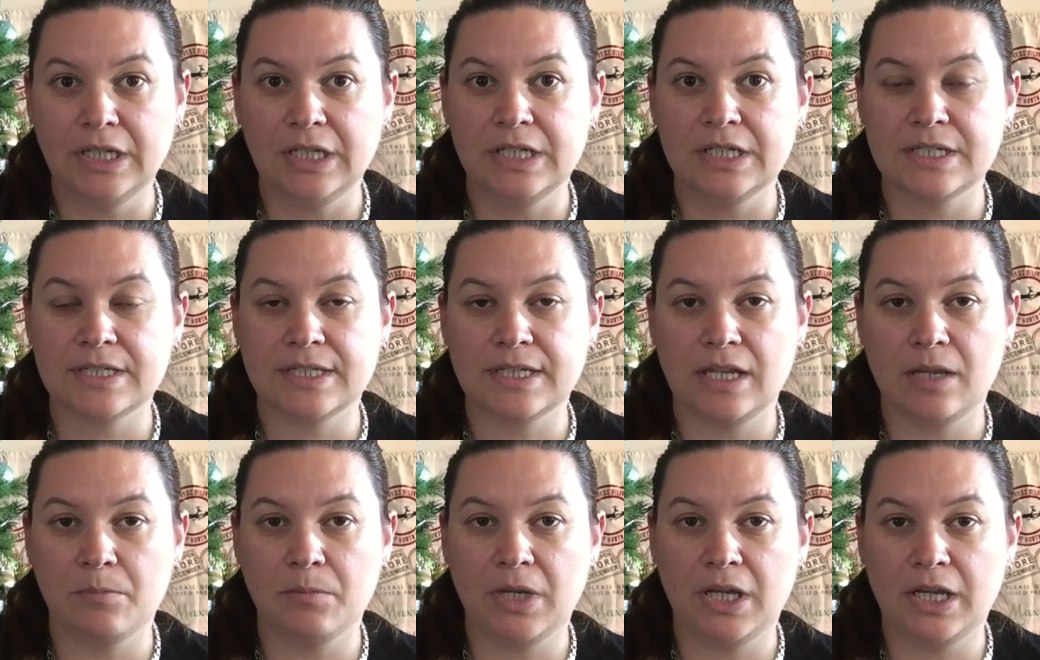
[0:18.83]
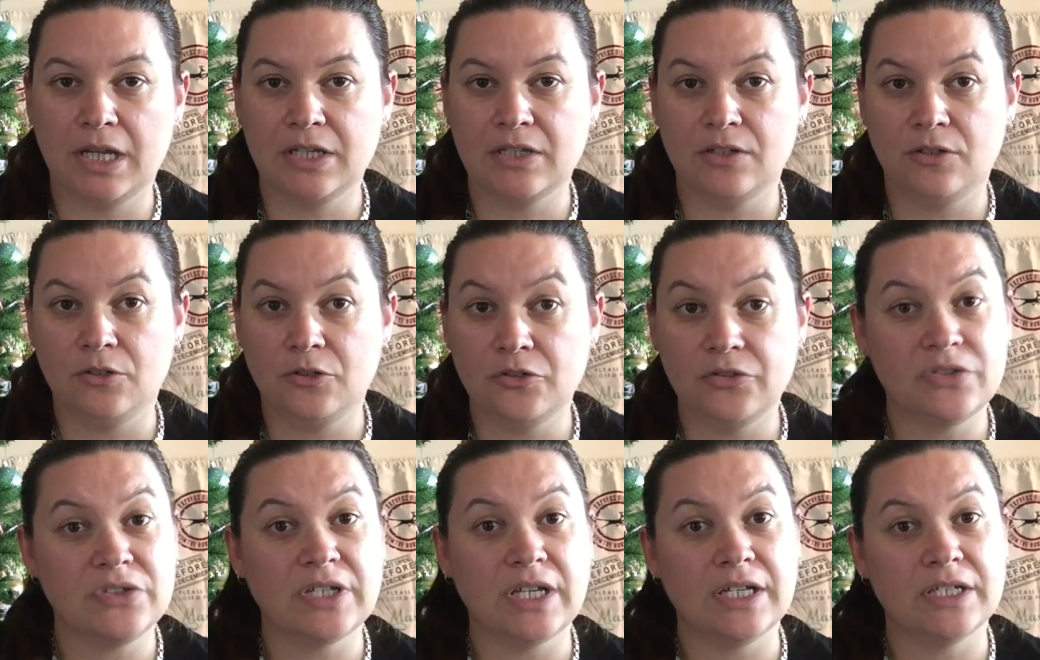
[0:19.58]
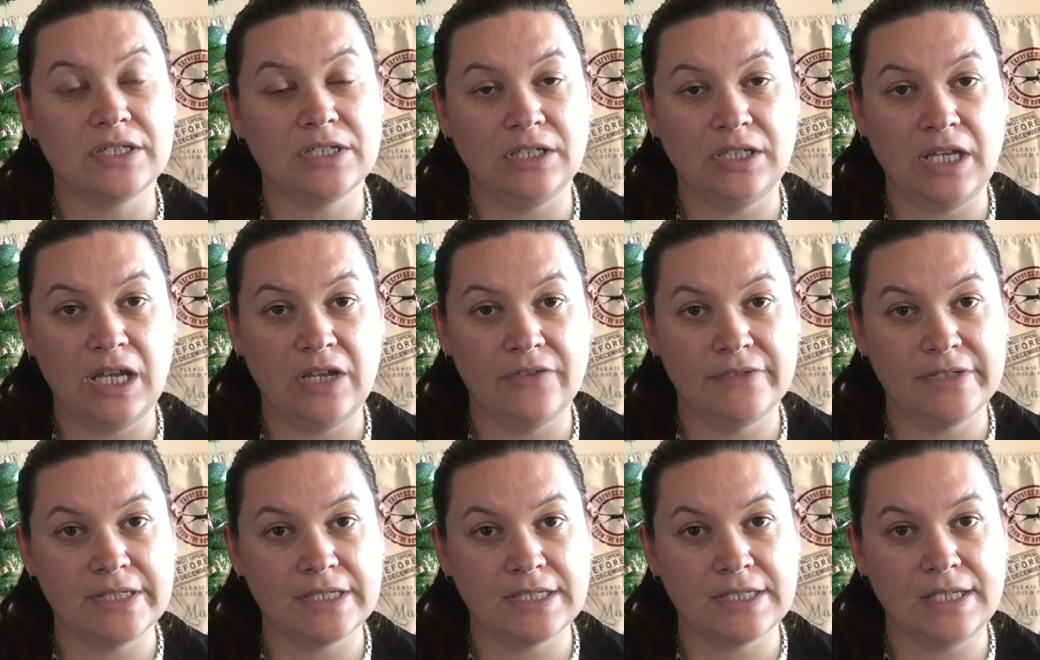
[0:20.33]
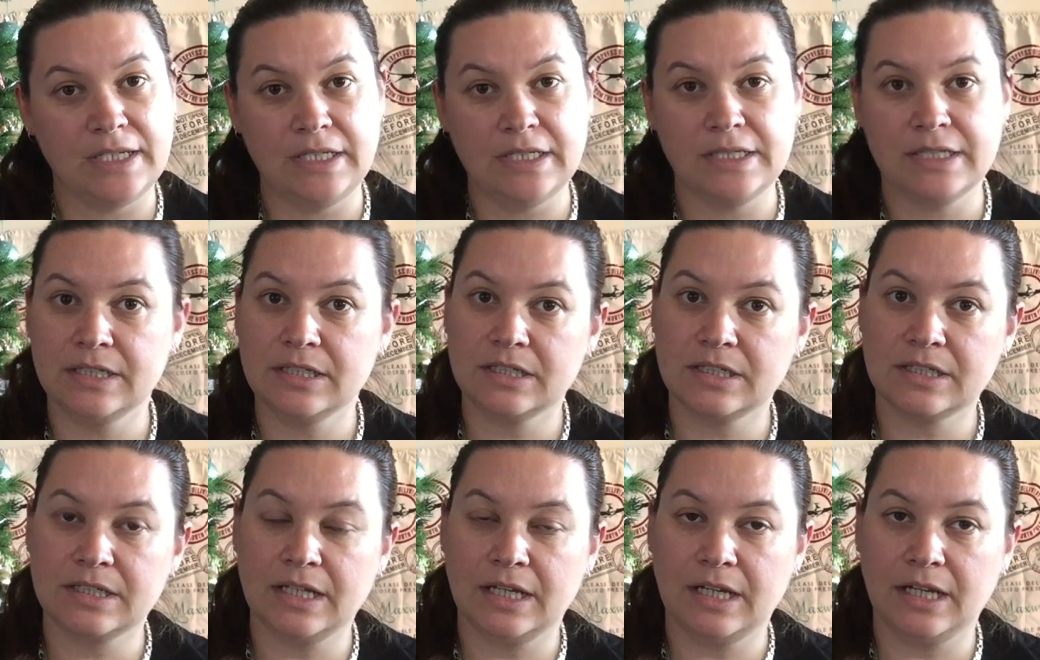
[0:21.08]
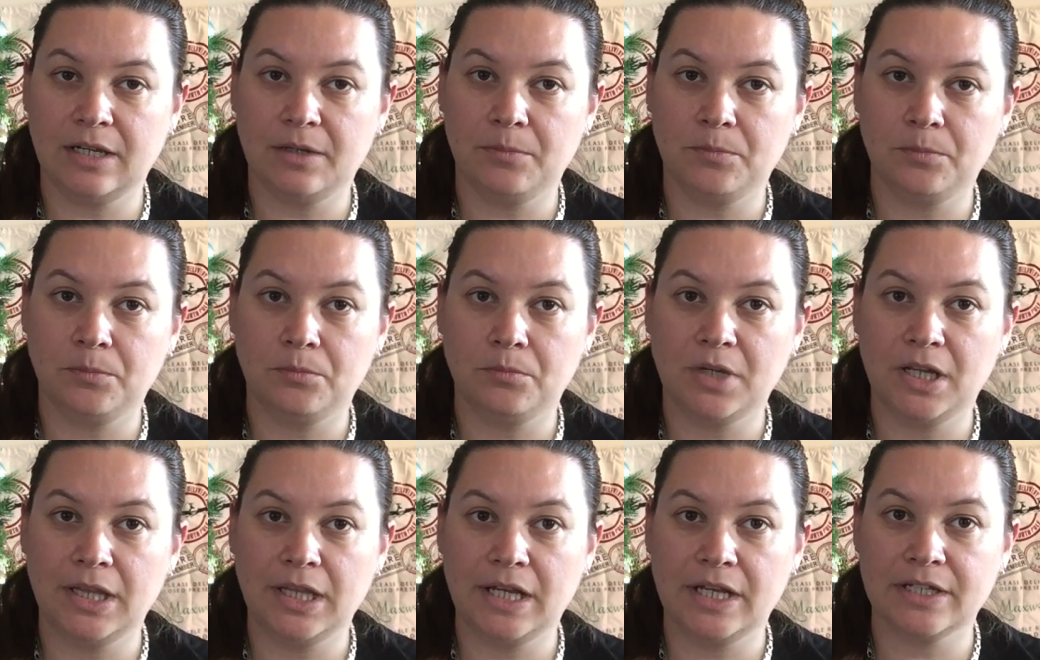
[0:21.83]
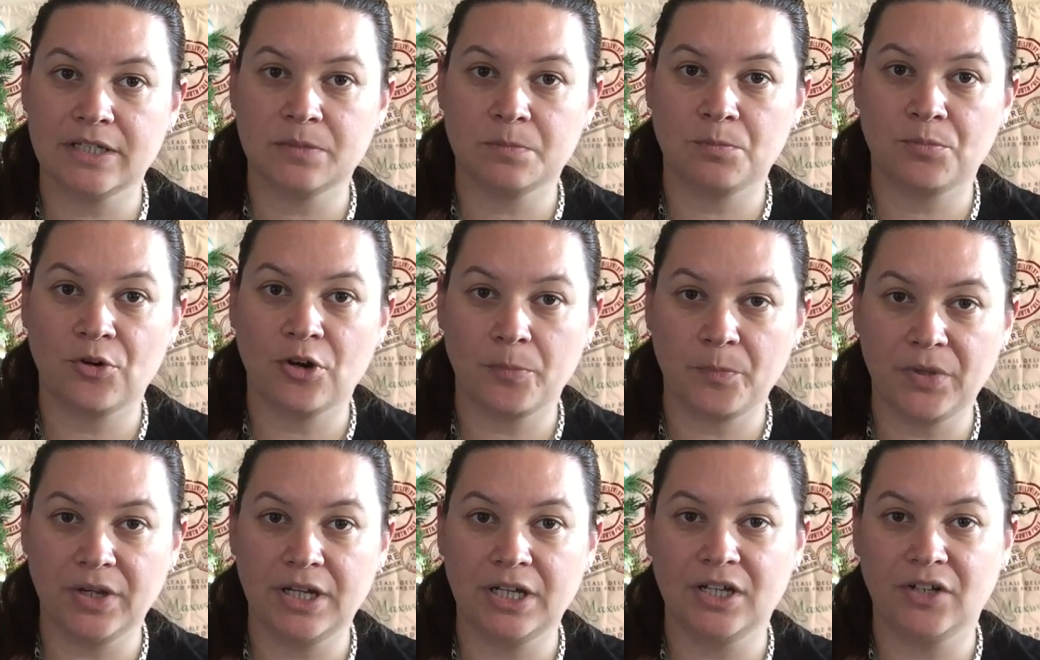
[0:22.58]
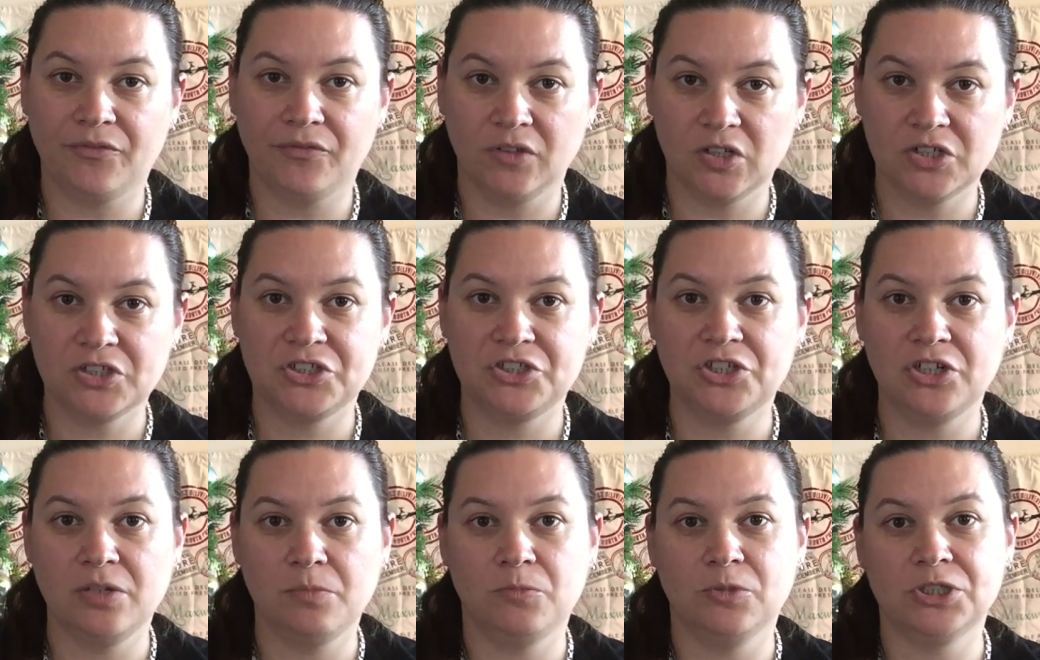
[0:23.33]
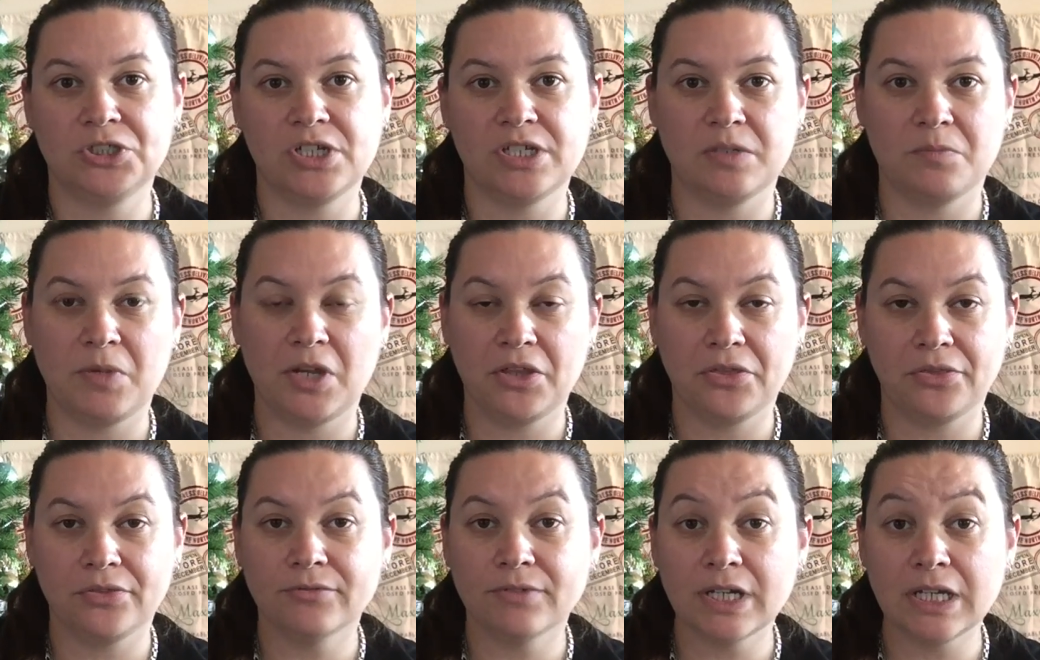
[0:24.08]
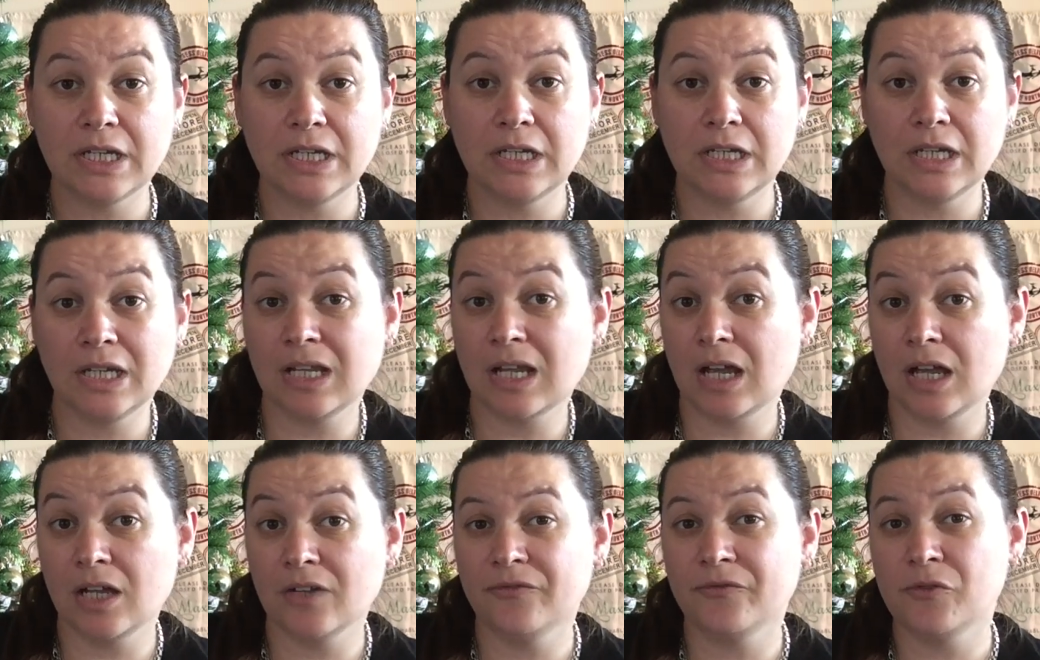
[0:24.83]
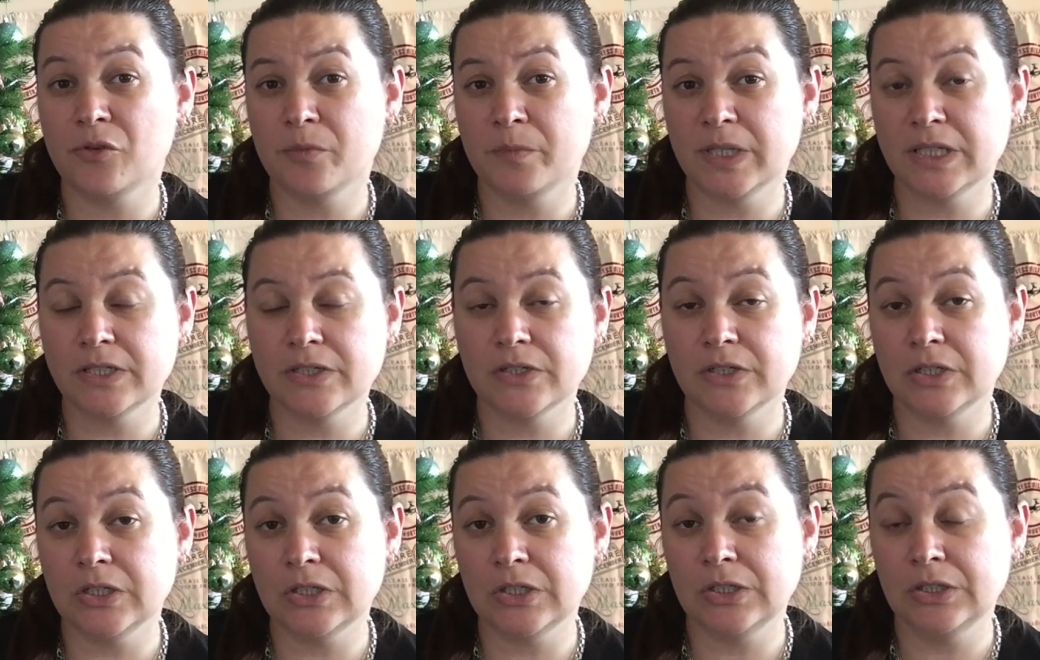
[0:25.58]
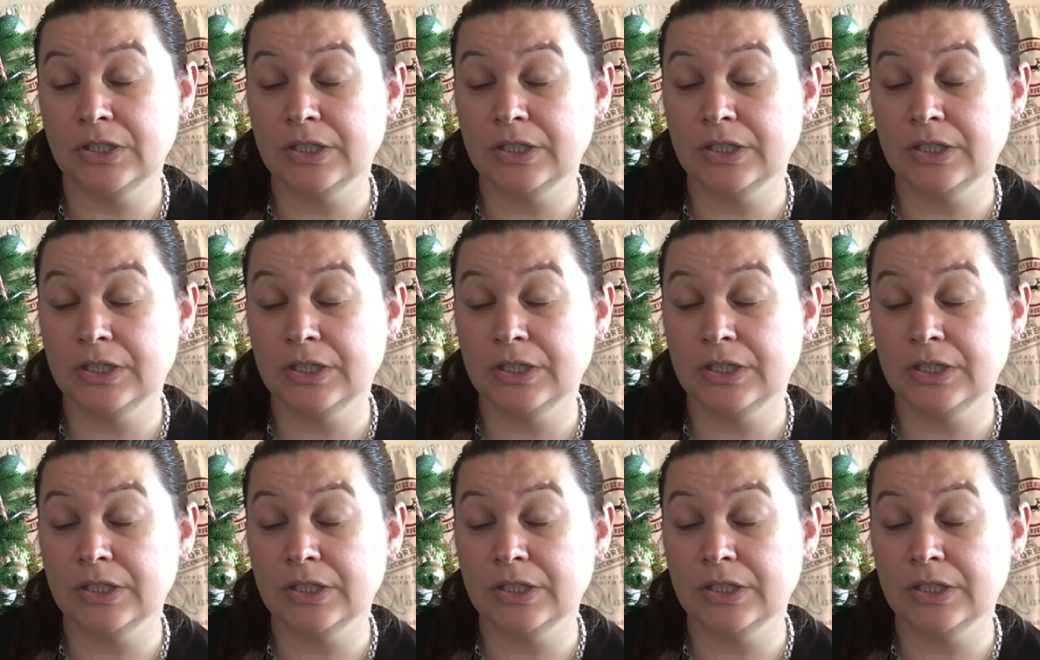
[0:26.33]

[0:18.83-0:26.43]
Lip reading: Some new starts that you haven't seen since my last proper Flosstube, which is about 3.5–4 months ago.